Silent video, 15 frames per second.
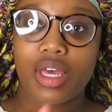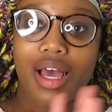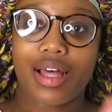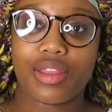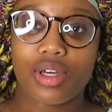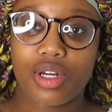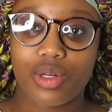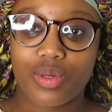
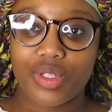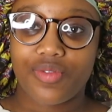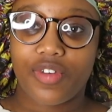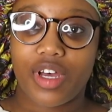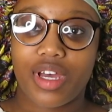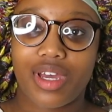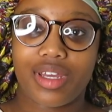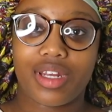I thought it was
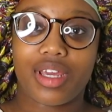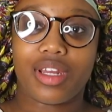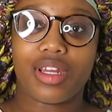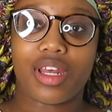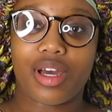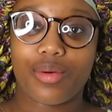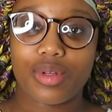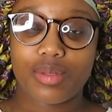fine and
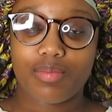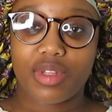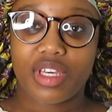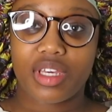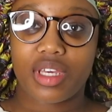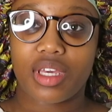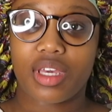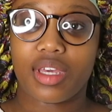now it's
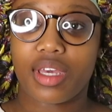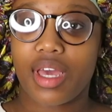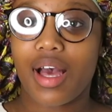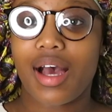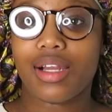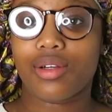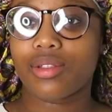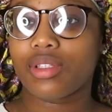blinking.
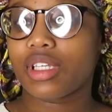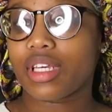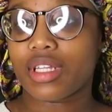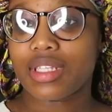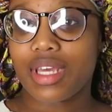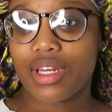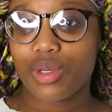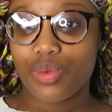I don't think
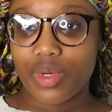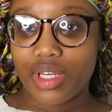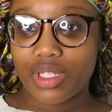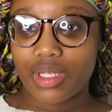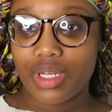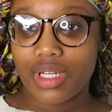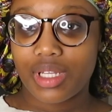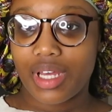it's any way
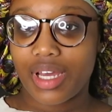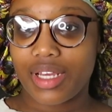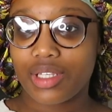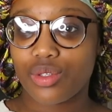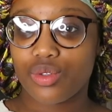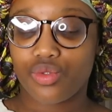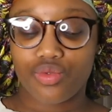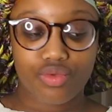it's going to
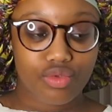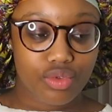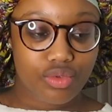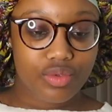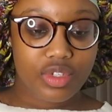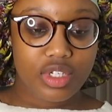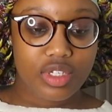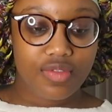last
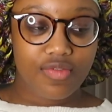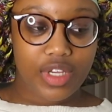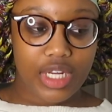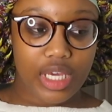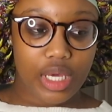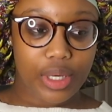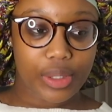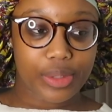through this
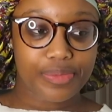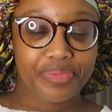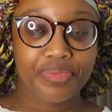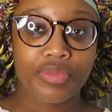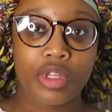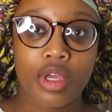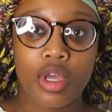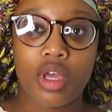video.
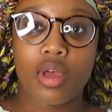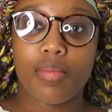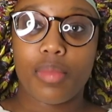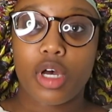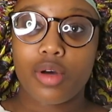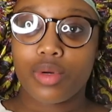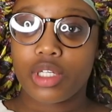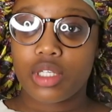
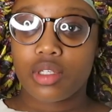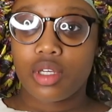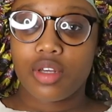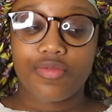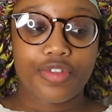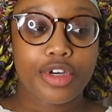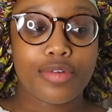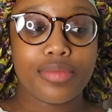But we're just
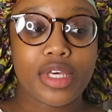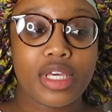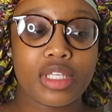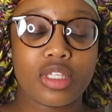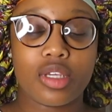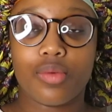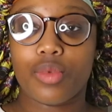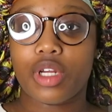going to film
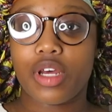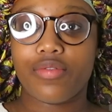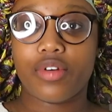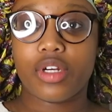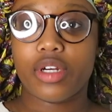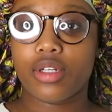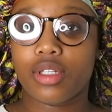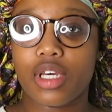this, and
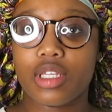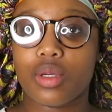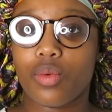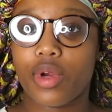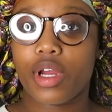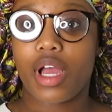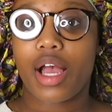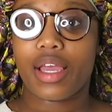whatever doesn't
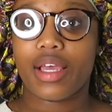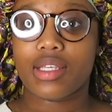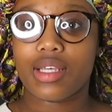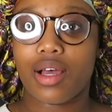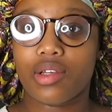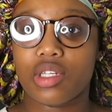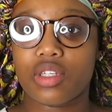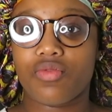work, I guess
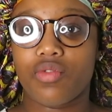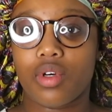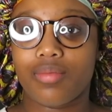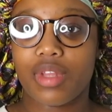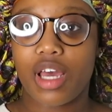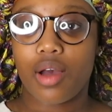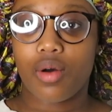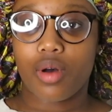I'll just film
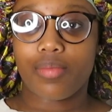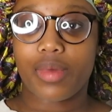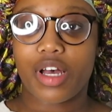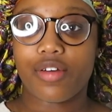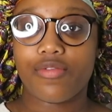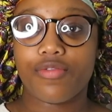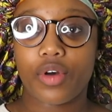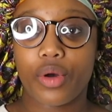that on
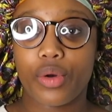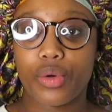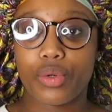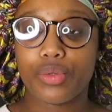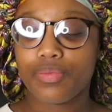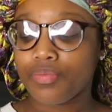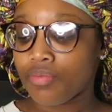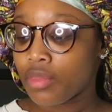my
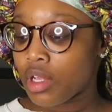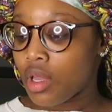phone.